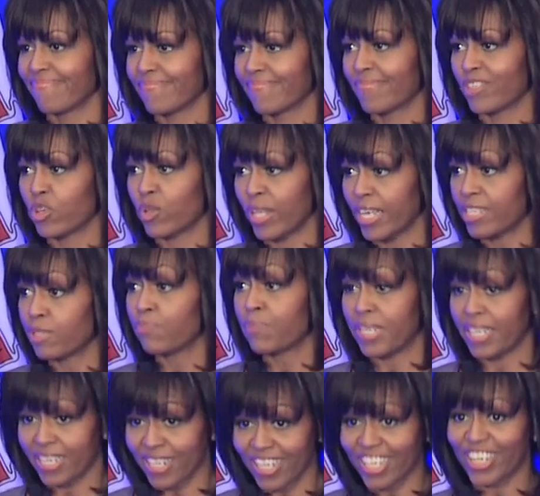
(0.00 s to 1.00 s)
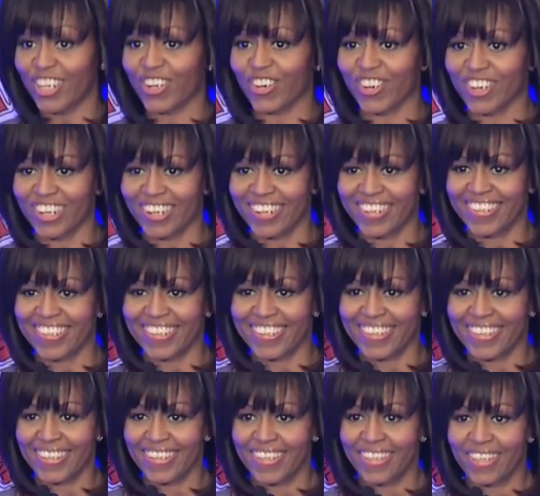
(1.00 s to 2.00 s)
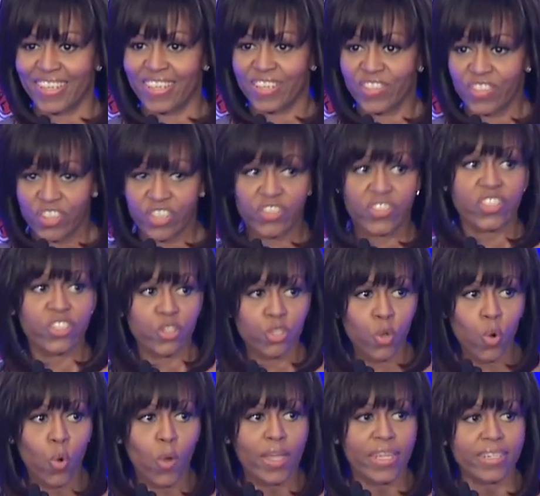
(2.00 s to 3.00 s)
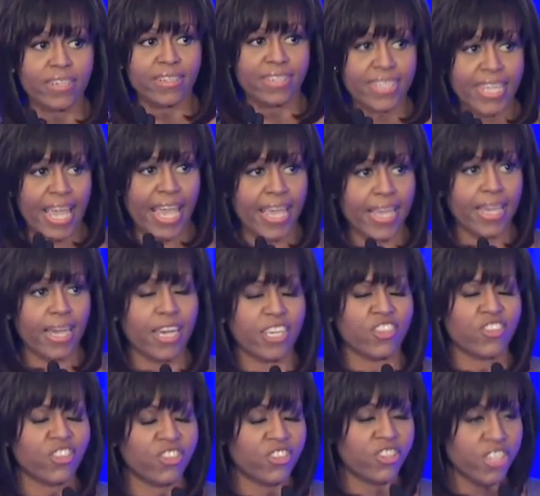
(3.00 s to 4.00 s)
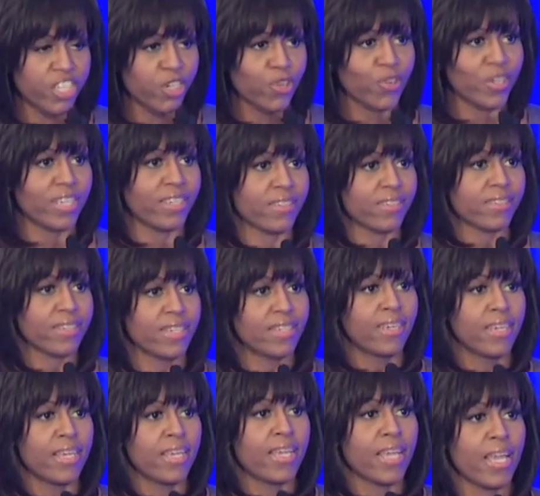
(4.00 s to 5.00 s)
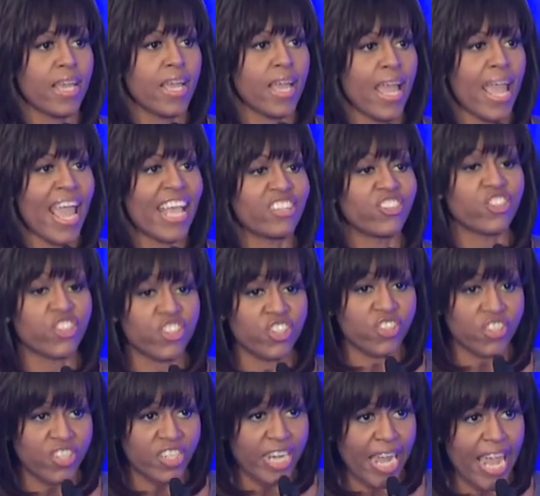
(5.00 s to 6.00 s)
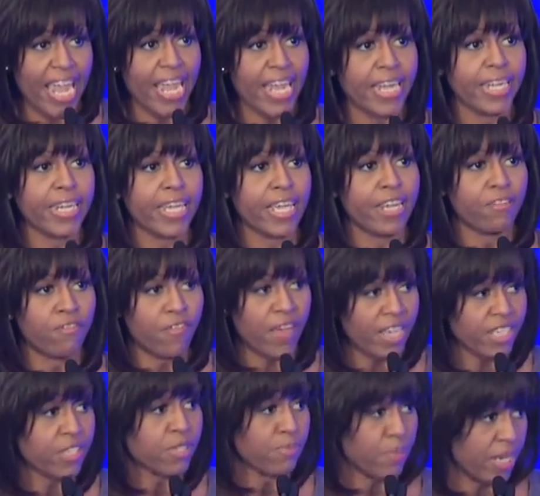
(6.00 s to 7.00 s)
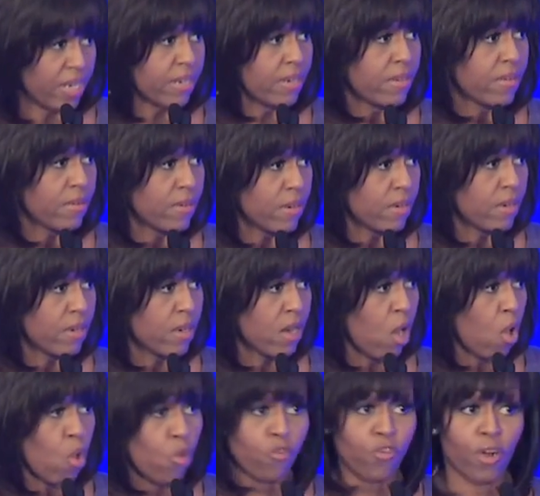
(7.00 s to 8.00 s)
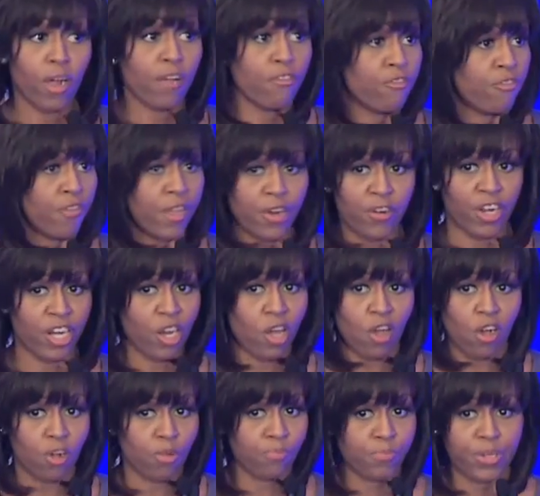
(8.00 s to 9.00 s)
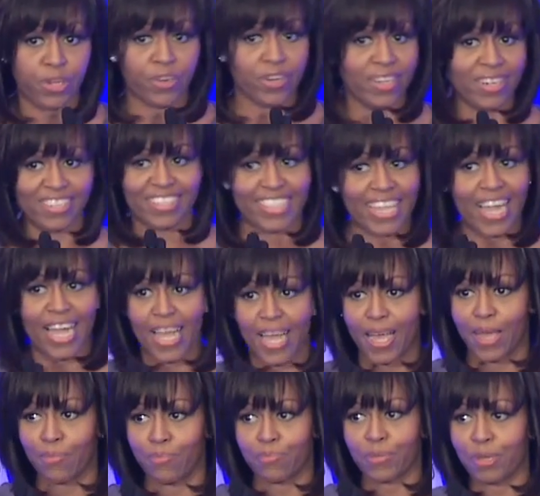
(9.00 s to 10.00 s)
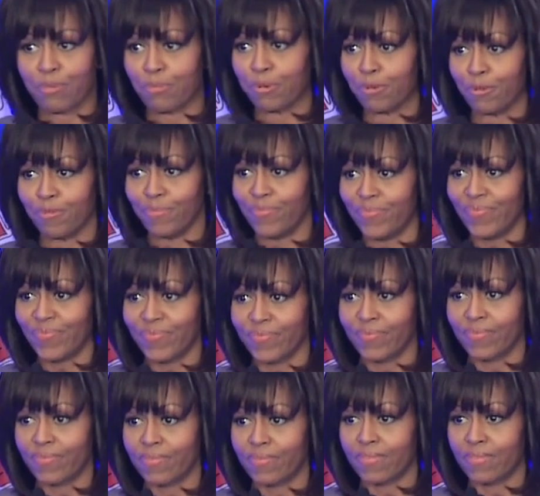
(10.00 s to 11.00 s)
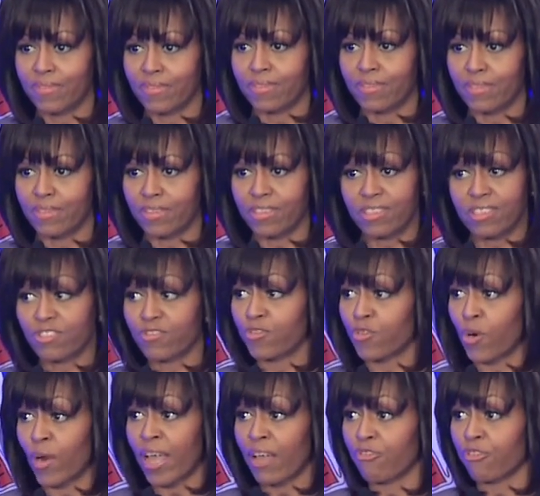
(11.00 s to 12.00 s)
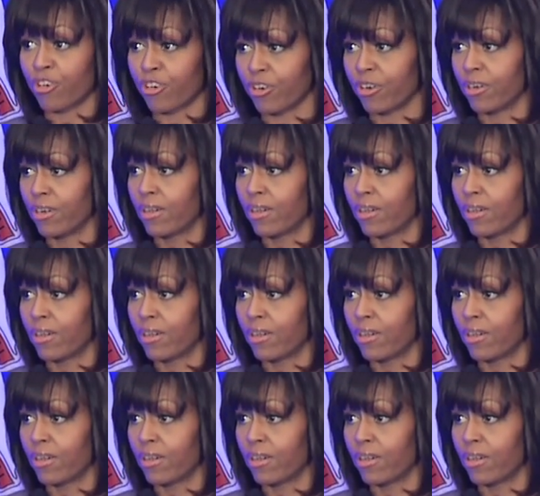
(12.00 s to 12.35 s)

So let's be clear. This is going to take a serious and sustained investment over a very long period of time, people. This is forever.